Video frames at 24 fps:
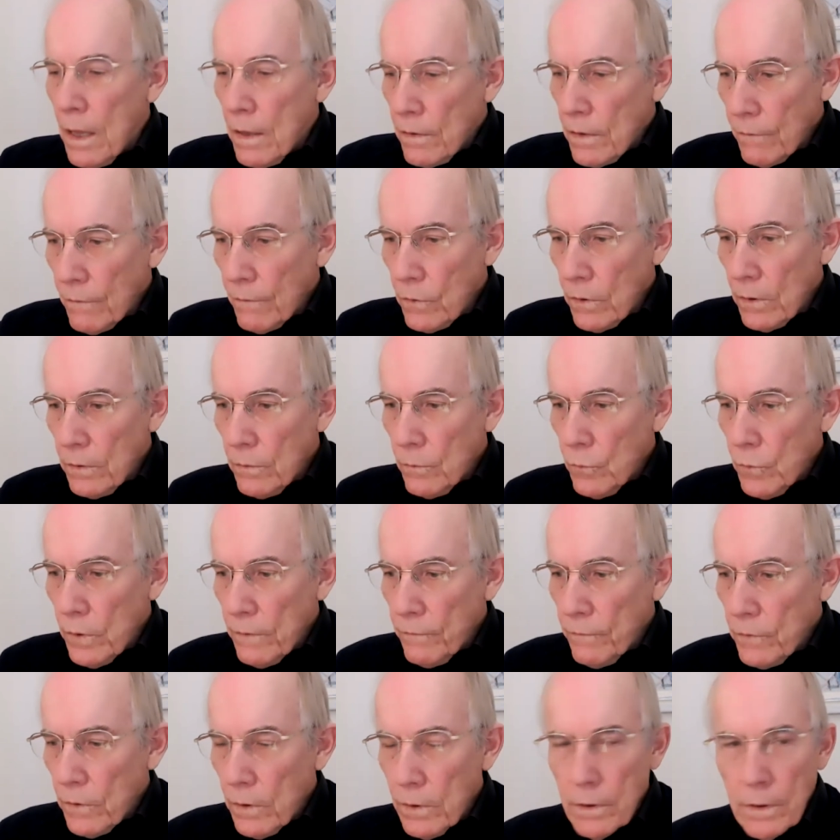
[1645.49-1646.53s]
We've
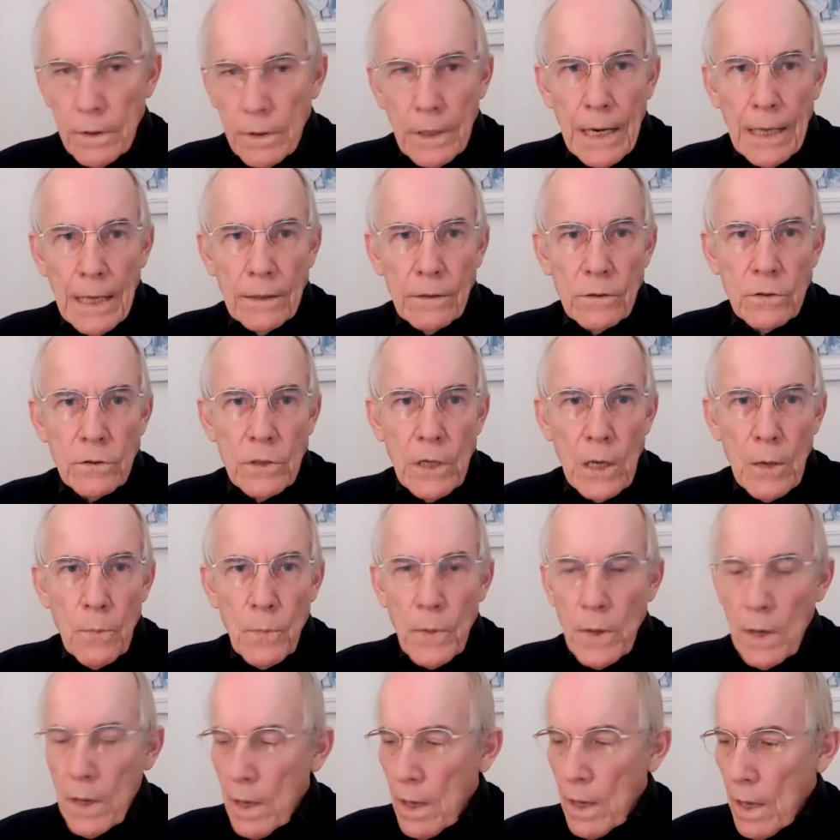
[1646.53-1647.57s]
gone to the next
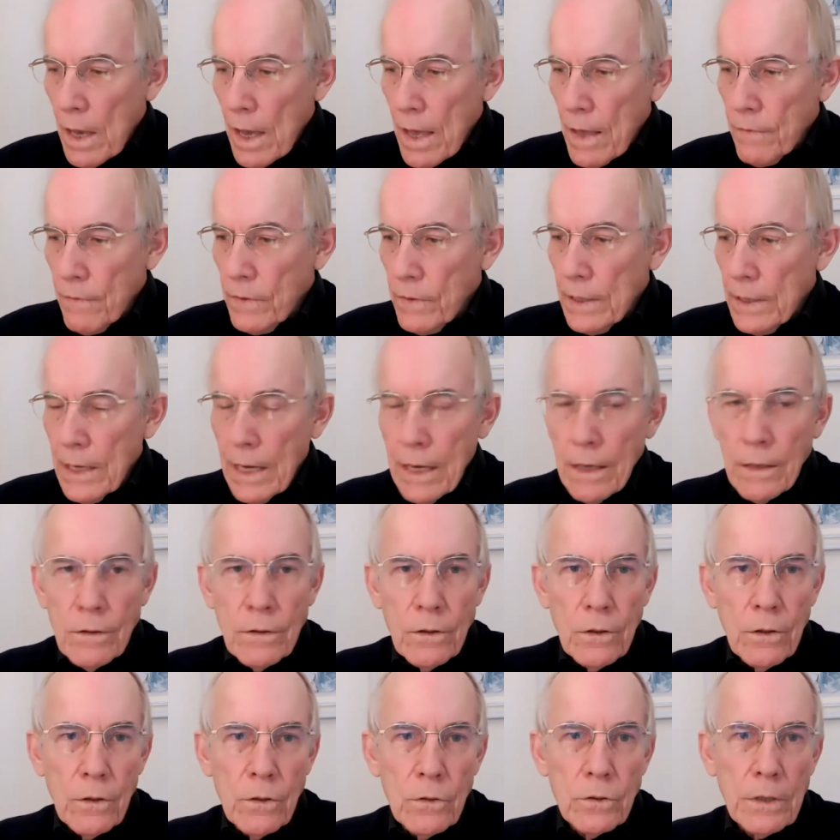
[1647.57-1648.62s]
step, and the end
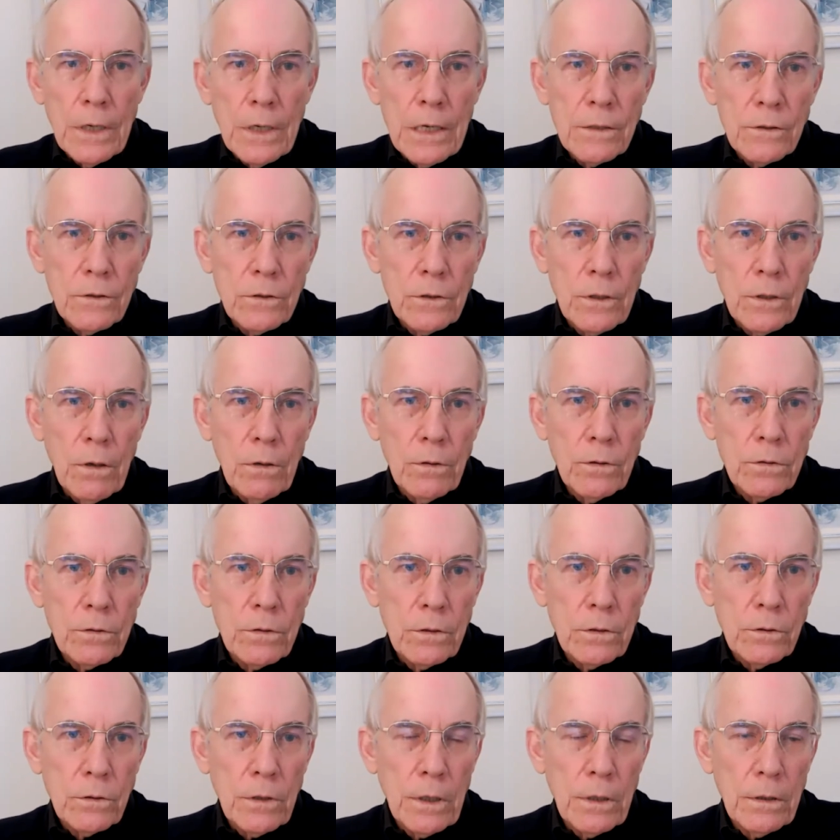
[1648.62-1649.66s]
user has told us
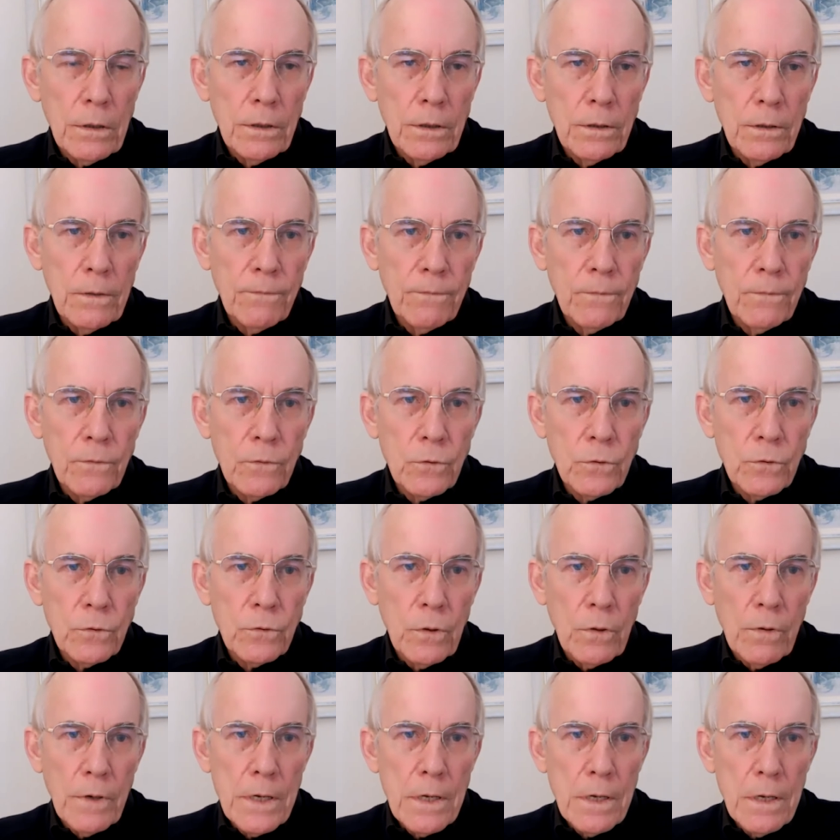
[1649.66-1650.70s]
a totally different
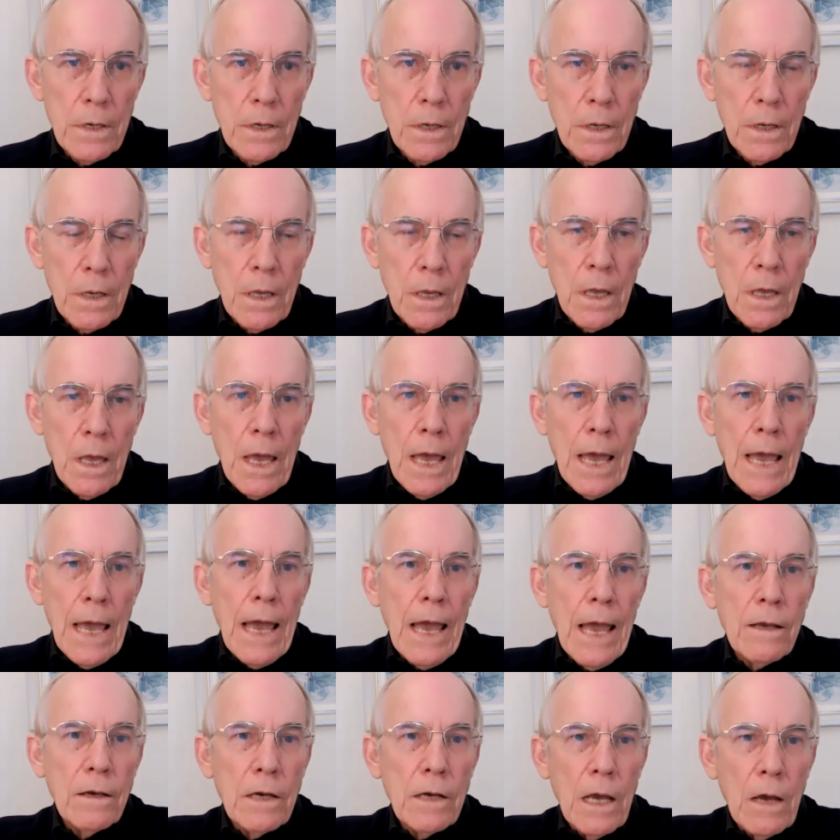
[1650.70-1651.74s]
story.
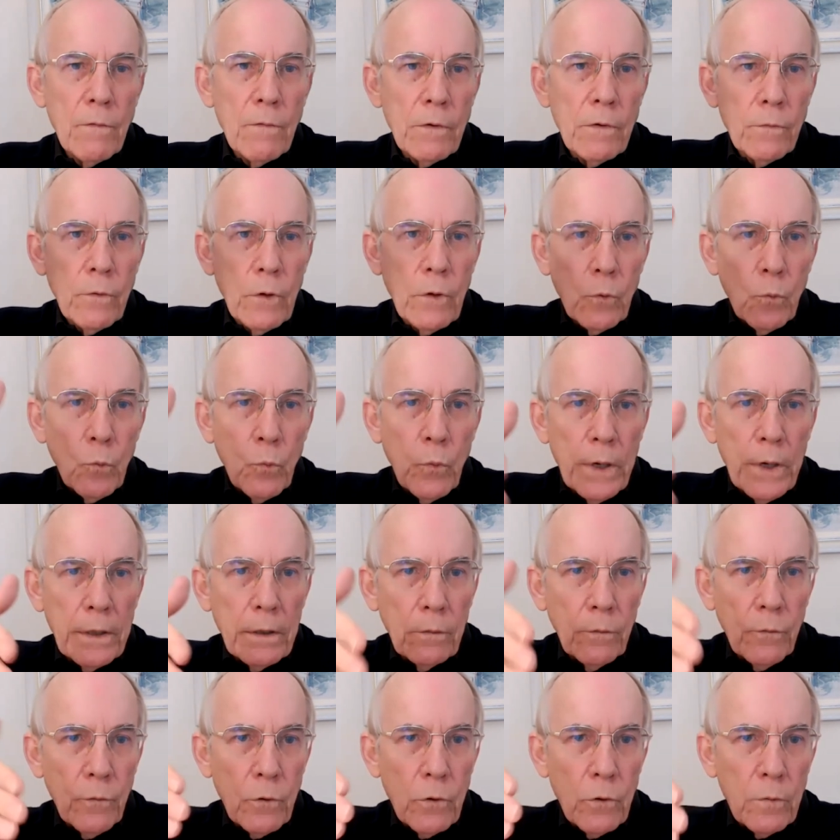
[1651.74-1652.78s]
And now we've got
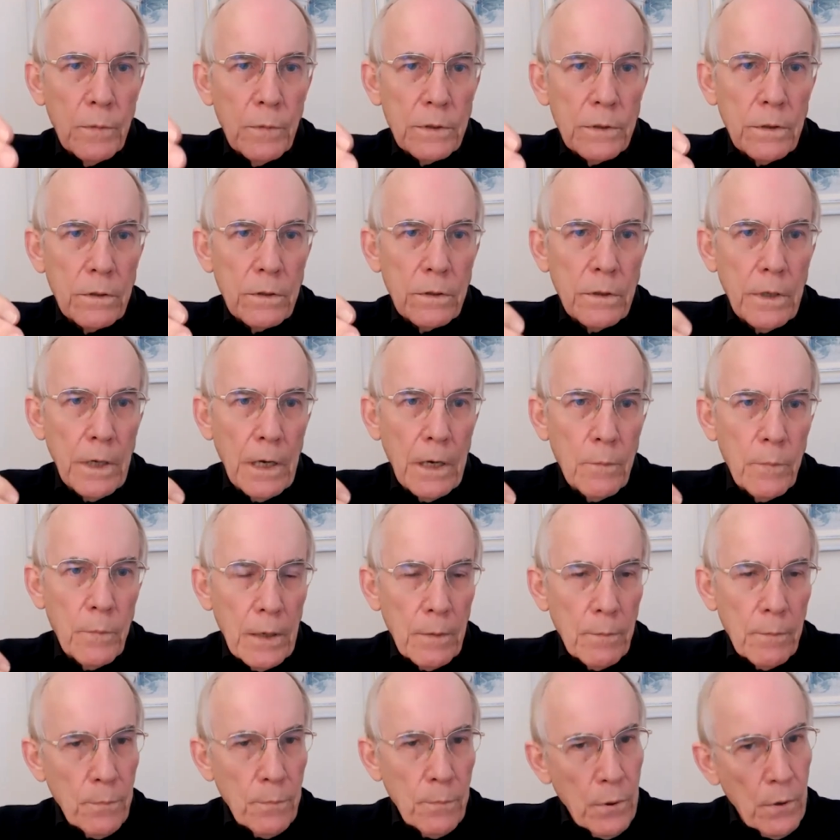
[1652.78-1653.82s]
wiggle room, as I say,
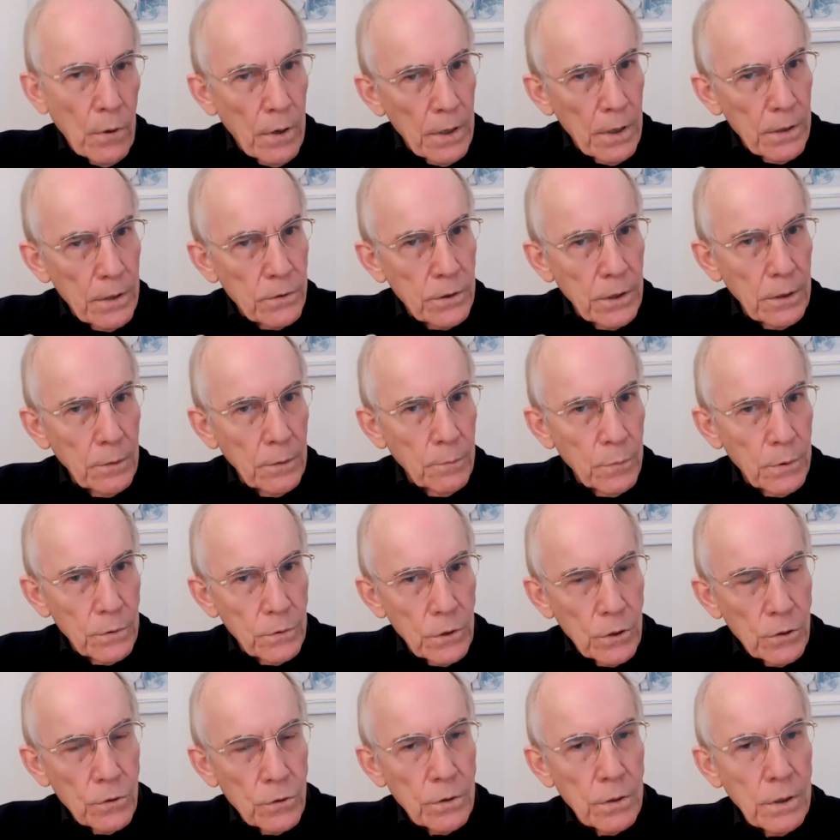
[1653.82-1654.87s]
about pricing,
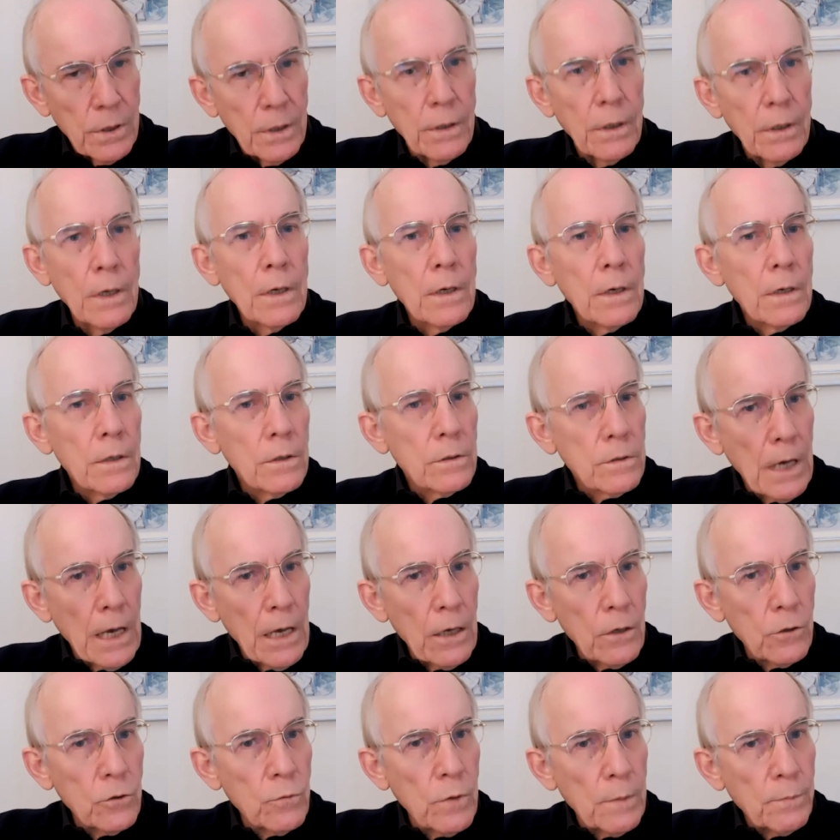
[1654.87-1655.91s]
positioning,
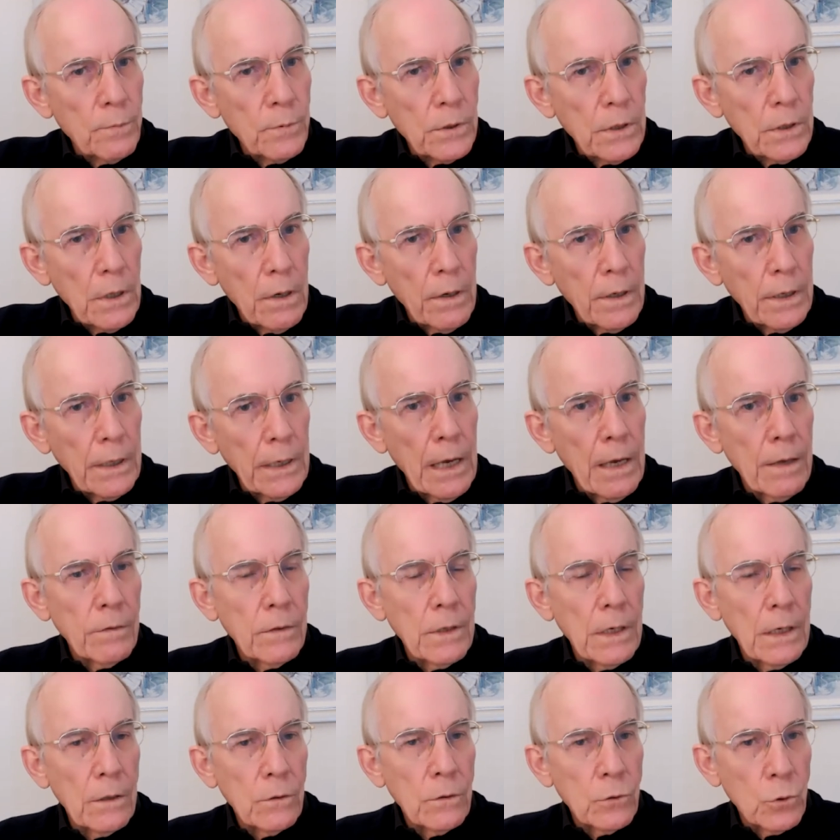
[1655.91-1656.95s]
sales reps going out
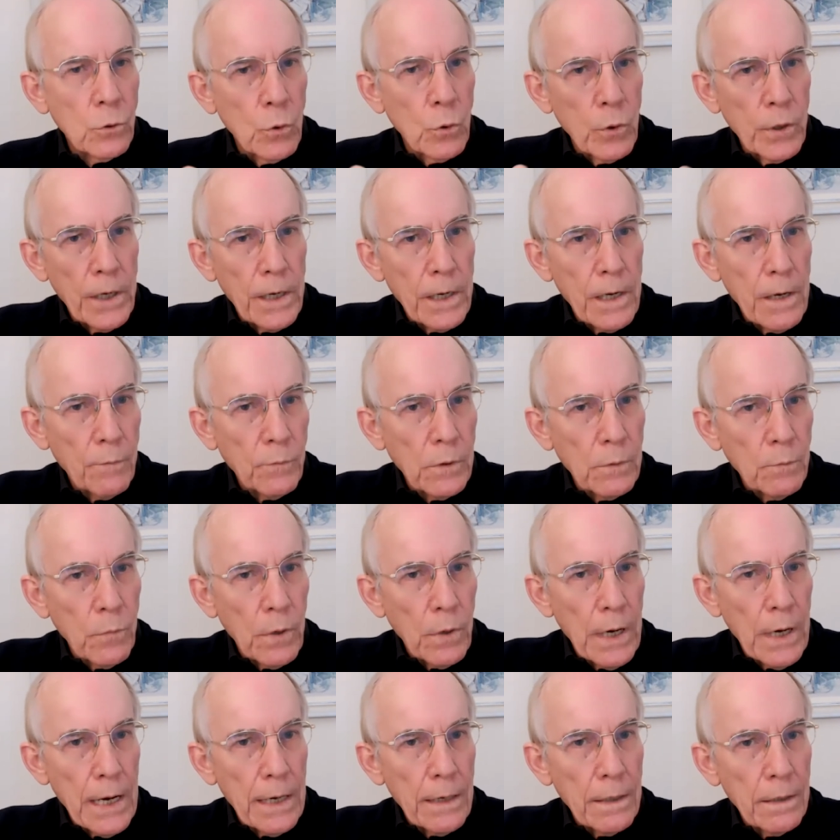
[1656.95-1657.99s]
there, talking up the
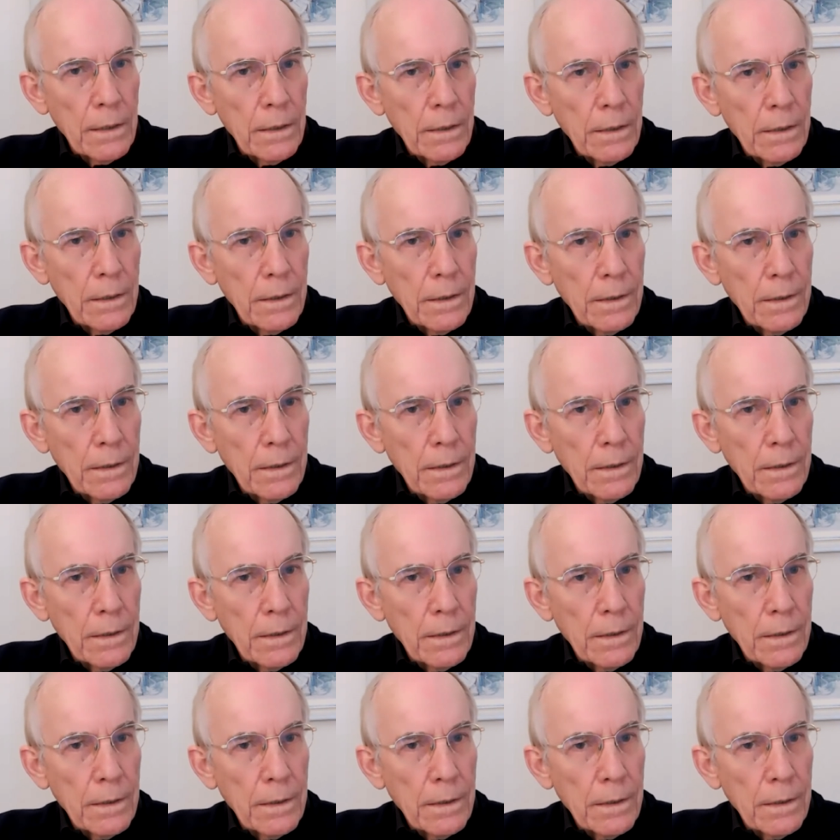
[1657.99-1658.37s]
brand.